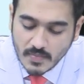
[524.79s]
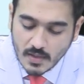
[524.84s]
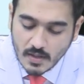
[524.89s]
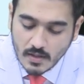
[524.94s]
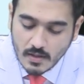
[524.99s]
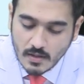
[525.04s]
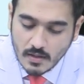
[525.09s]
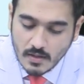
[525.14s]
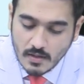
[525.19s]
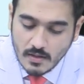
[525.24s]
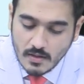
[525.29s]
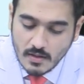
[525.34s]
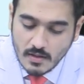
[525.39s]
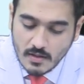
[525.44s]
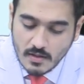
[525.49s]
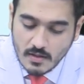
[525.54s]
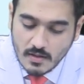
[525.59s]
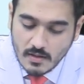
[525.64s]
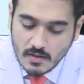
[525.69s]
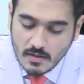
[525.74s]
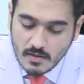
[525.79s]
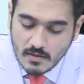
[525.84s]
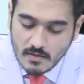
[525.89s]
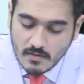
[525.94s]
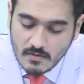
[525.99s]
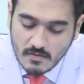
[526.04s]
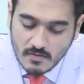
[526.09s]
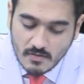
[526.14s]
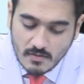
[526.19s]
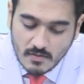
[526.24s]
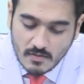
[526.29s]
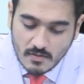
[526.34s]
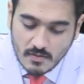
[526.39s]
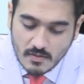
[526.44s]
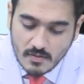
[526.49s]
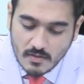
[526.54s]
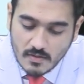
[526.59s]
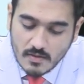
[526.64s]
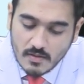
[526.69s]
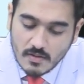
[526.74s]

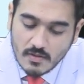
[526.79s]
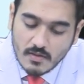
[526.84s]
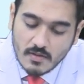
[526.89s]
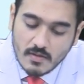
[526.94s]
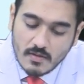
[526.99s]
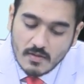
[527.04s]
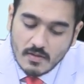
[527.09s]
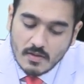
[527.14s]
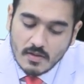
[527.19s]
[no speech]